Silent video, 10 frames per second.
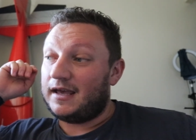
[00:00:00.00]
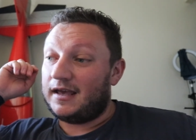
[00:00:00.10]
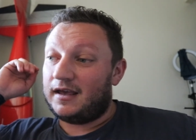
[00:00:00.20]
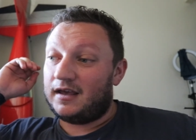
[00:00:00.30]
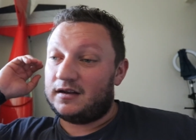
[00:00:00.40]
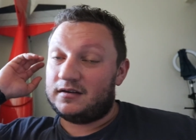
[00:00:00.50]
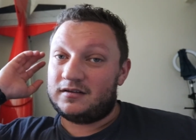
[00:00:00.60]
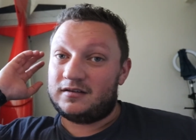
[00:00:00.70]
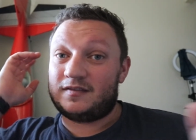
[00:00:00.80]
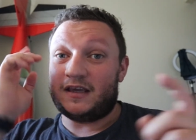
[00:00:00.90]
and
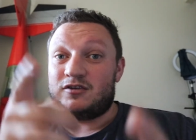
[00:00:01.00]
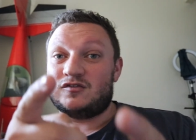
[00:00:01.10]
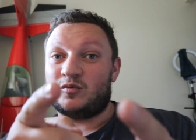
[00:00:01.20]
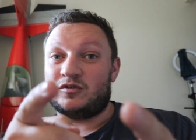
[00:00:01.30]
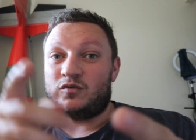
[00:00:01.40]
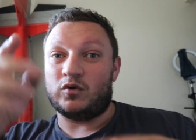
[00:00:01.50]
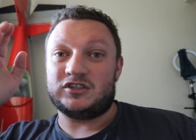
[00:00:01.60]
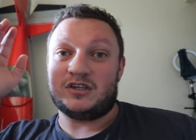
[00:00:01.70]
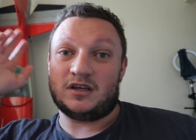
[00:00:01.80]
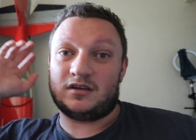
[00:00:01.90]
thank you so much for
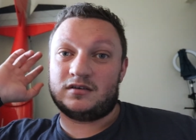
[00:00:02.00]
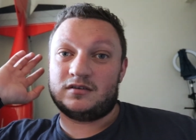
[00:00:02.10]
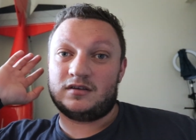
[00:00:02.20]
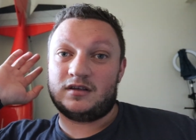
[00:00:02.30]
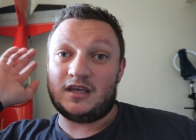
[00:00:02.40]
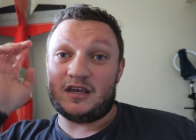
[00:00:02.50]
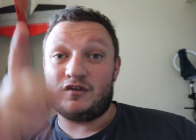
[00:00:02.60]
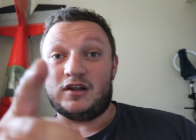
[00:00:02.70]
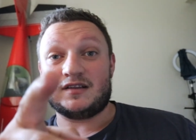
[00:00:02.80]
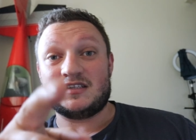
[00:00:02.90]
watching if
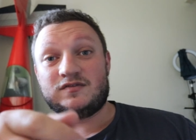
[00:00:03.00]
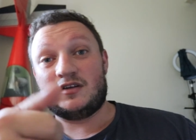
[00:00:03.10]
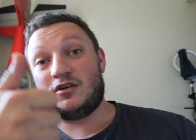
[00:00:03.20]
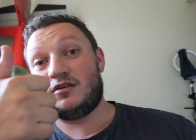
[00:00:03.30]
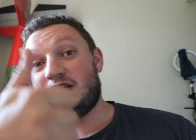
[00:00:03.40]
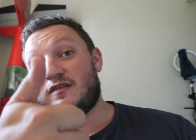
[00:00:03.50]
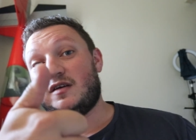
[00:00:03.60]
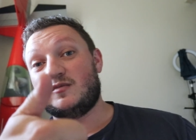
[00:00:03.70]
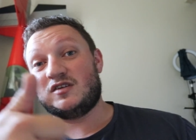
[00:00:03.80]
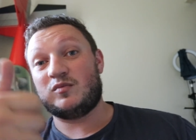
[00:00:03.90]
you like this video leave a
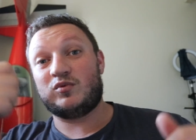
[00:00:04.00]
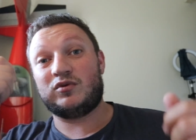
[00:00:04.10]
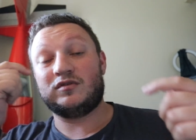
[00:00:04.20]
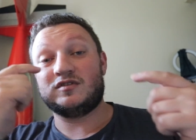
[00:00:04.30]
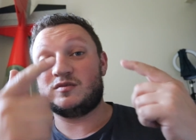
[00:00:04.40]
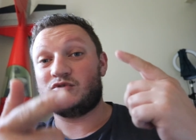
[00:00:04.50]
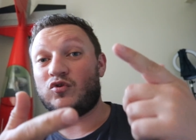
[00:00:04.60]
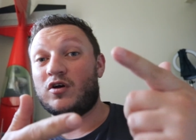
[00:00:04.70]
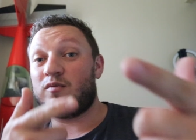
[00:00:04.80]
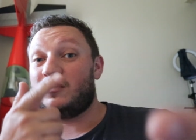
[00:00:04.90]
thumbs up
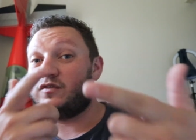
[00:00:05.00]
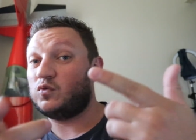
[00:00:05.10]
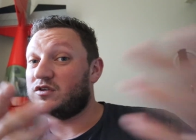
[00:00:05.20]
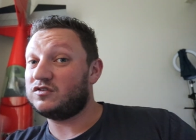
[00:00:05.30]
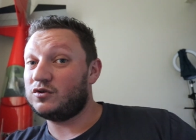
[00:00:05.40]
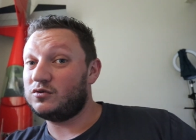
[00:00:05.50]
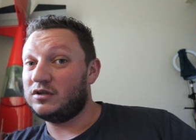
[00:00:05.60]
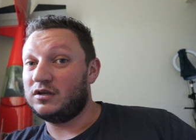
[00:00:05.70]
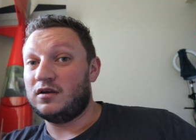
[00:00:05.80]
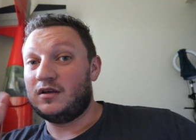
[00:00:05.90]
subscribe if you want to
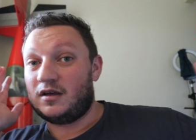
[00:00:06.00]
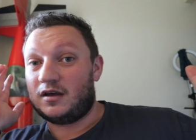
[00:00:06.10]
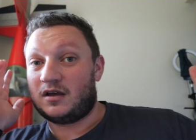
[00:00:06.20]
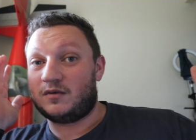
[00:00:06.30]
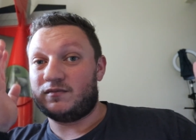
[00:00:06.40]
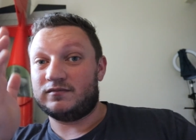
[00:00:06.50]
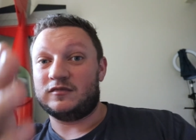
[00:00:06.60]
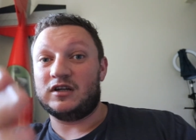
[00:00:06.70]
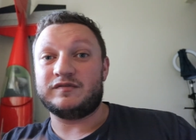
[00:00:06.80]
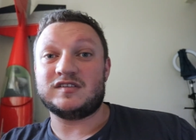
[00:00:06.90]
um,
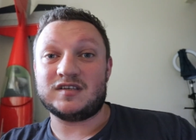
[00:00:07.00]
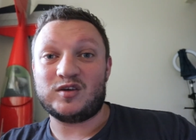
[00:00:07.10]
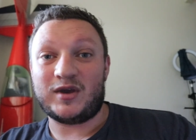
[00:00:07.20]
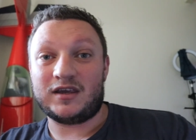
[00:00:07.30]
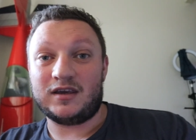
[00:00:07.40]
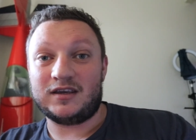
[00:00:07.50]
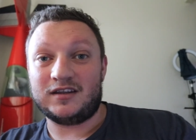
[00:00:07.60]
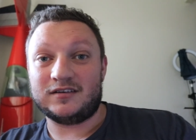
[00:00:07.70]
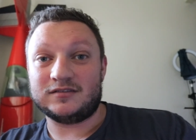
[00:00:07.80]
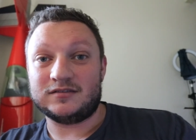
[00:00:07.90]
love to see you back here
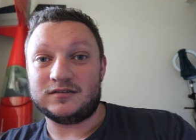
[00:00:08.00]
again